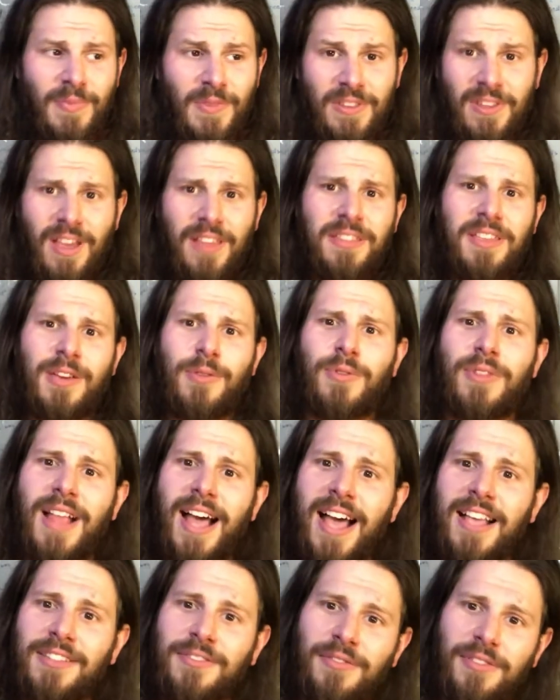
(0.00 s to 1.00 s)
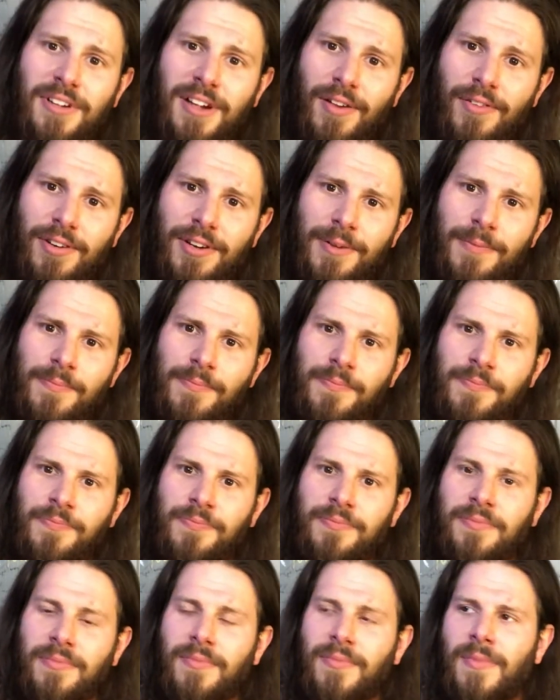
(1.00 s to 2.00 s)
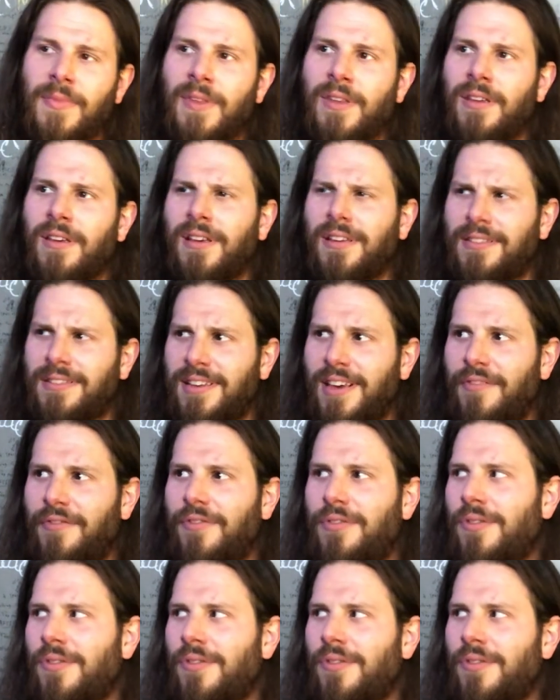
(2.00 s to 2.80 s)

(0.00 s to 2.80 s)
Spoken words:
Nothing will last forever except